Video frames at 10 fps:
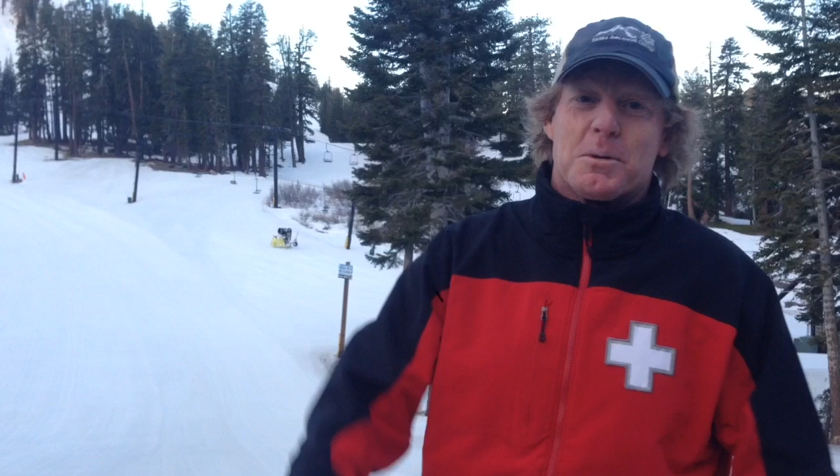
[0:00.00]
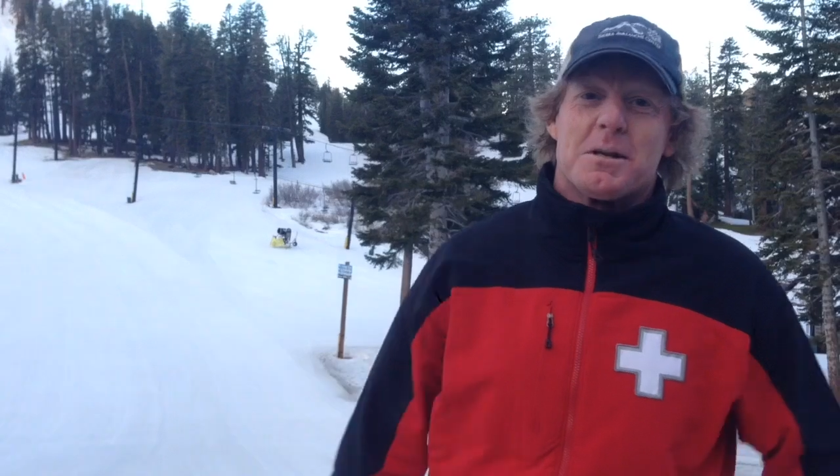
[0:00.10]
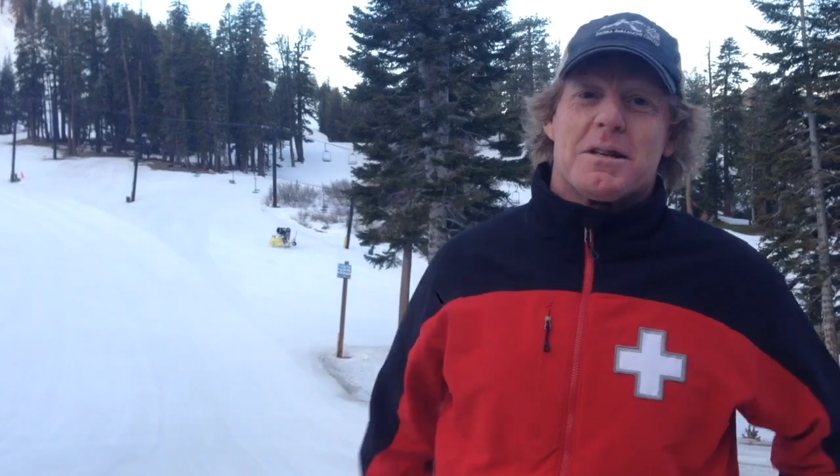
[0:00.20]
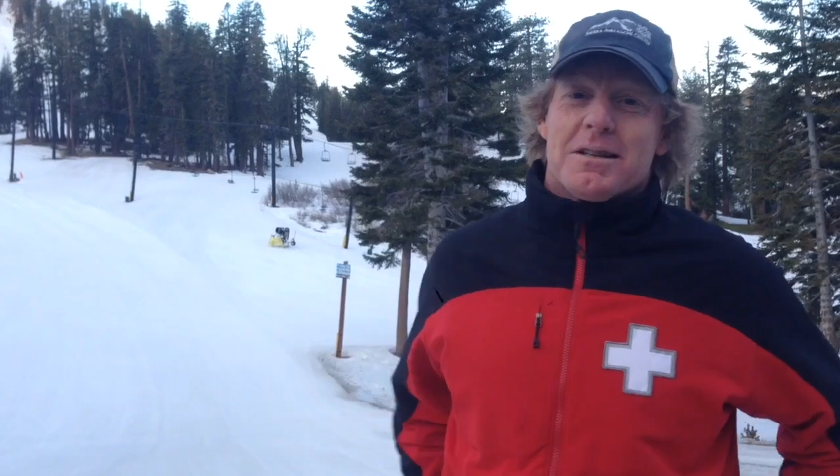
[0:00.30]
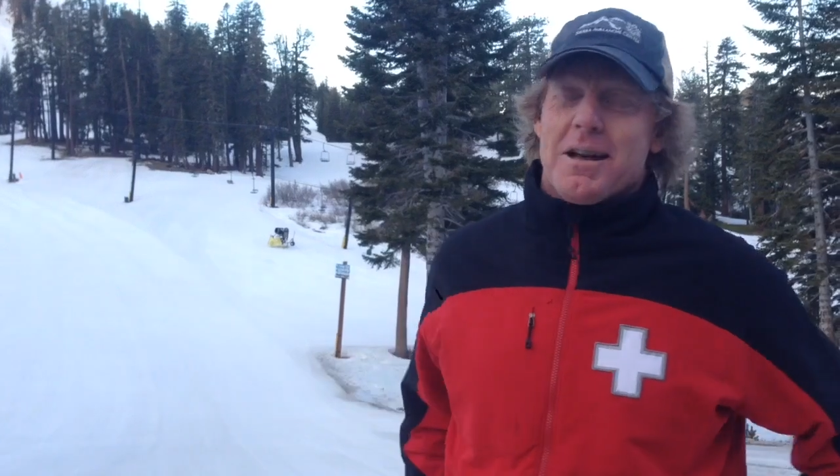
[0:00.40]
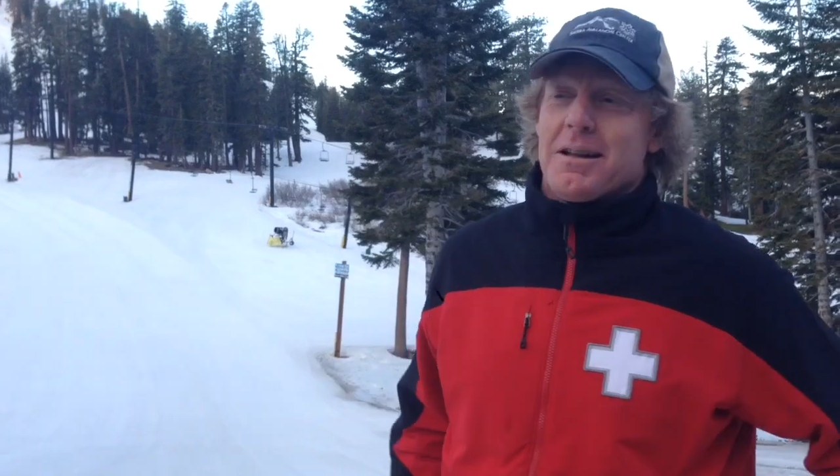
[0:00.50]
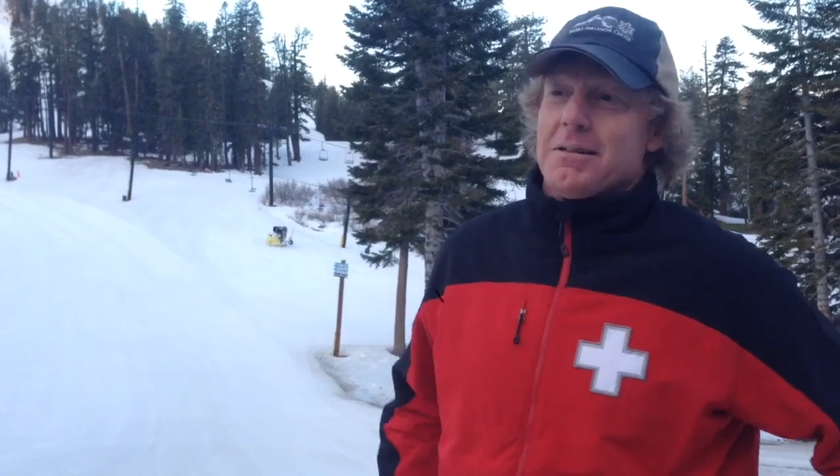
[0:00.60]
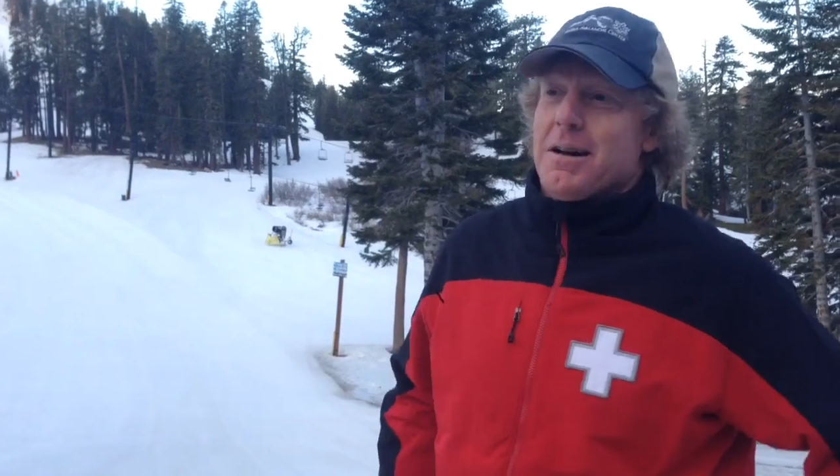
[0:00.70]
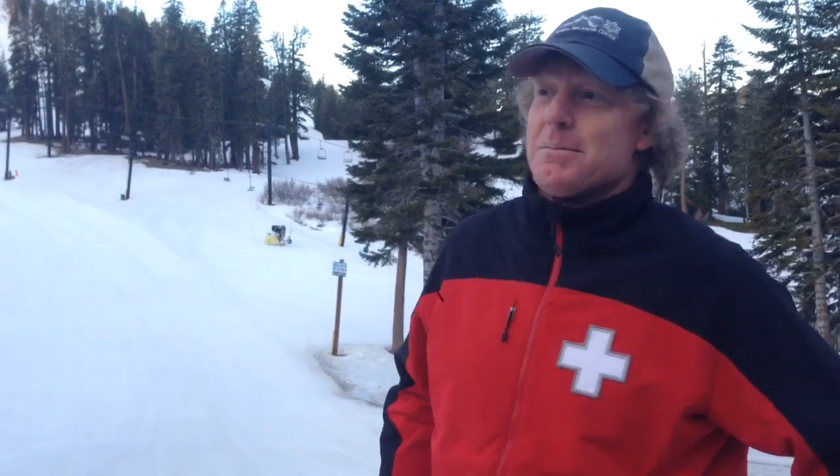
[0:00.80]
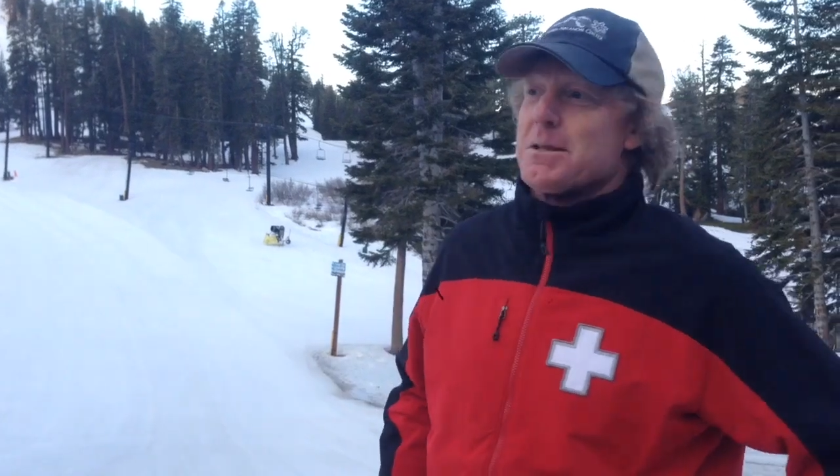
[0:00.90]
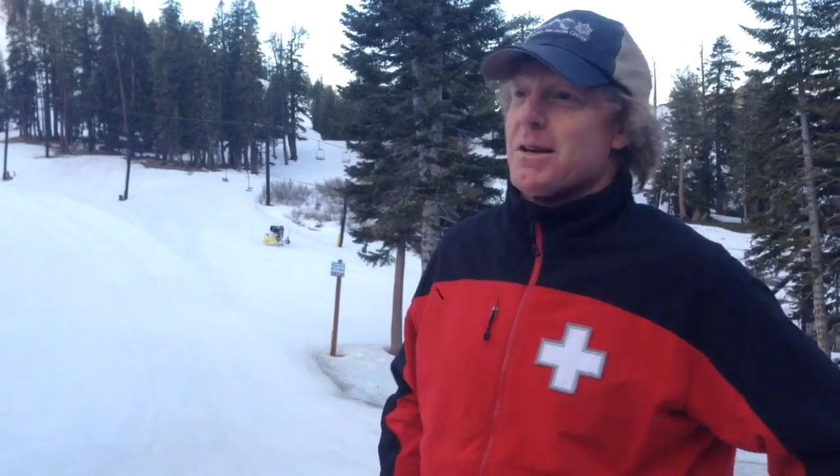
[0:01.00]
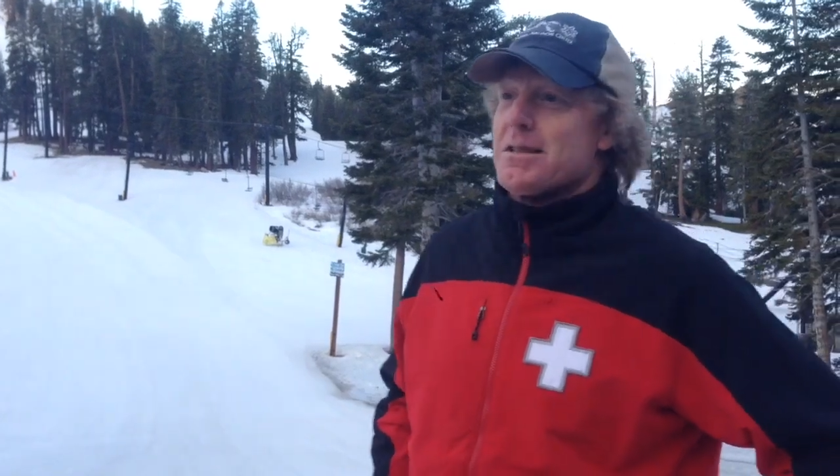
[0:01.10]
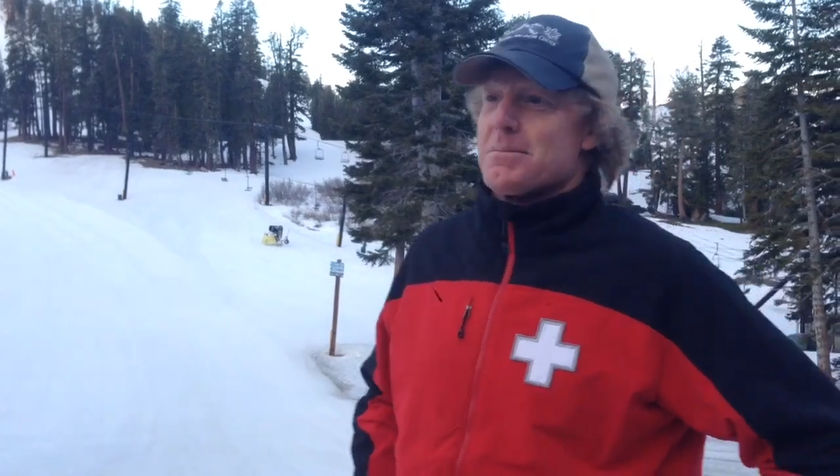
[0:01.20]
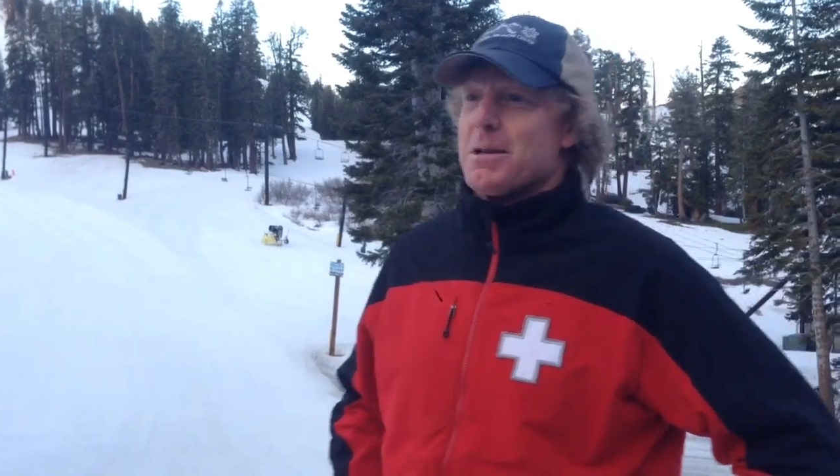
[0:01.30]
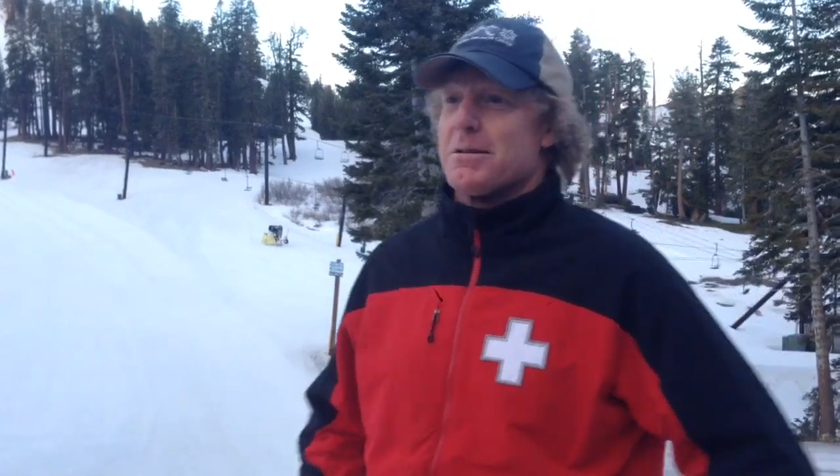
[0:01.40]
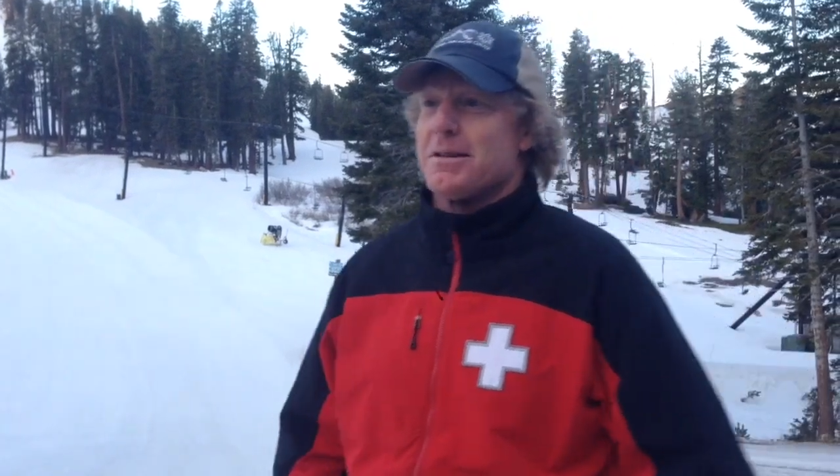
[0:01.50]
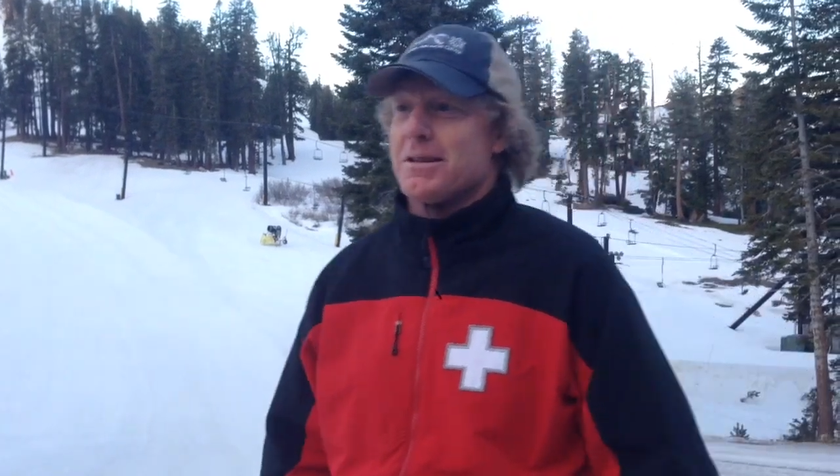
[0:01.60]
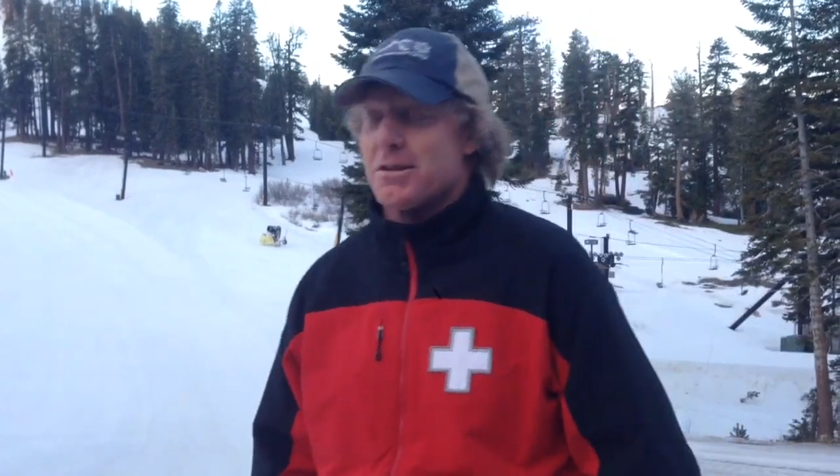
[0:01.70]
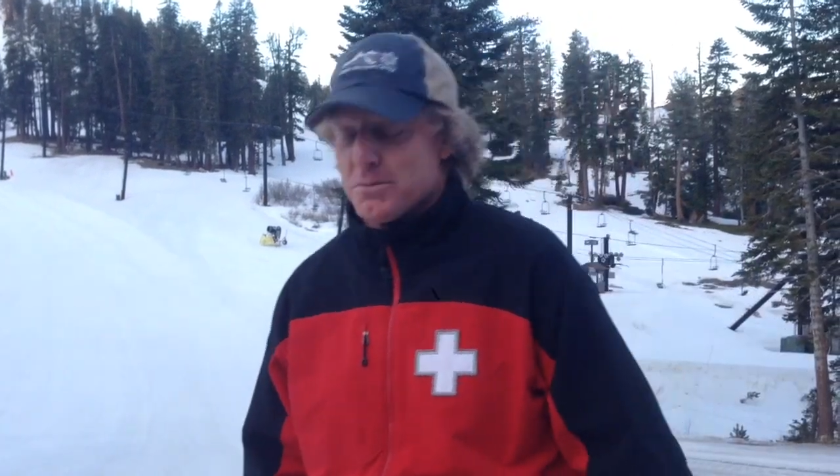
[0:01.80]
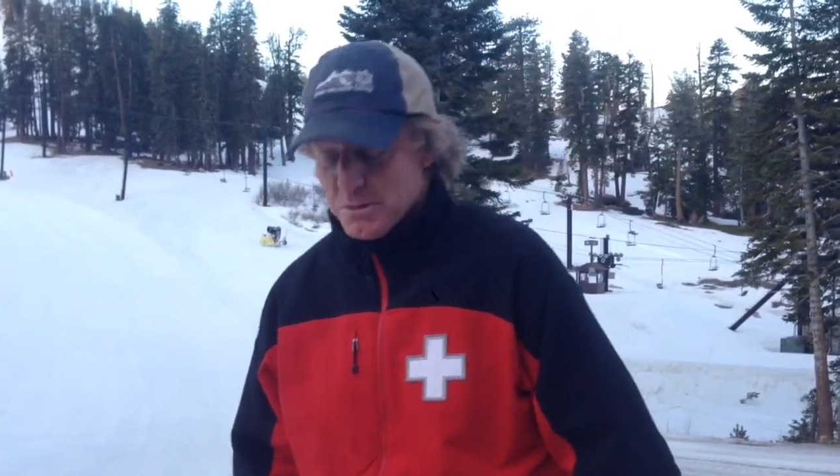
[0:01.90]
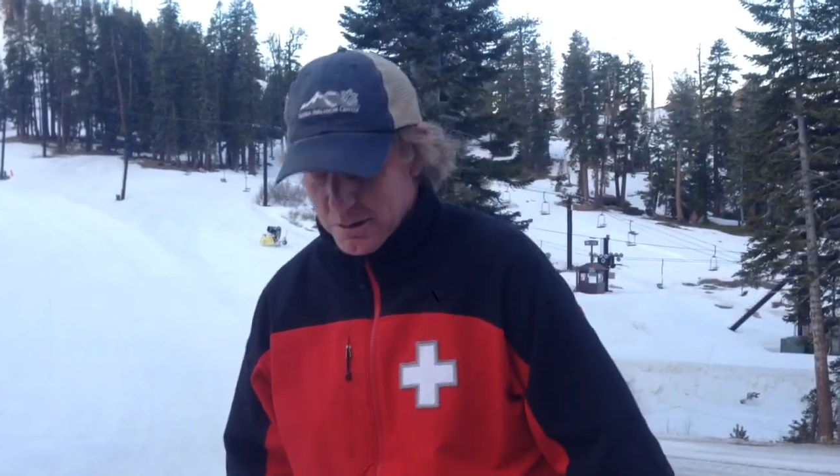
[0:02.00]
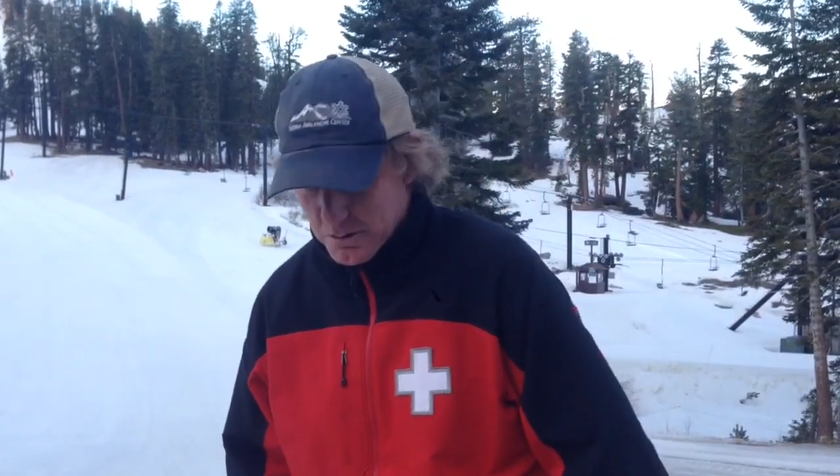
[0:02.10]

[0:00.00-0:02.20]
Appreciate that a lot. Besides some other things that are really